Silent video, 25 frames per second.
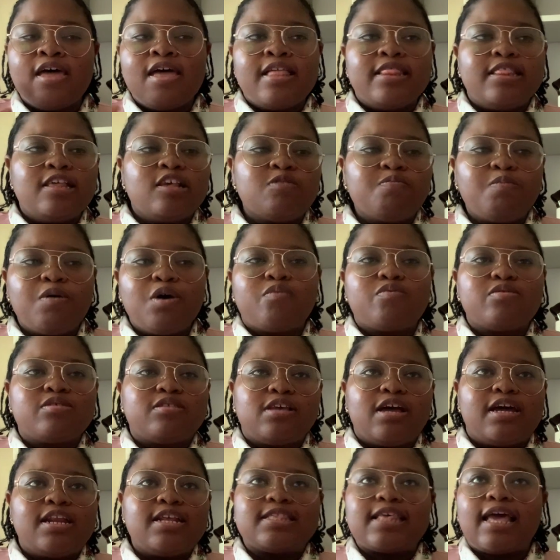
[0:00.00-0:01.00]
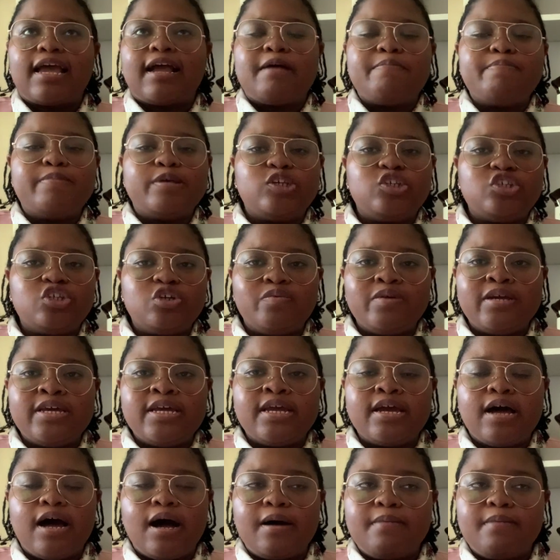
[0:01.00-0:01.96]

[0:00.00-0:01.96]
This book was good. It's like a mystery.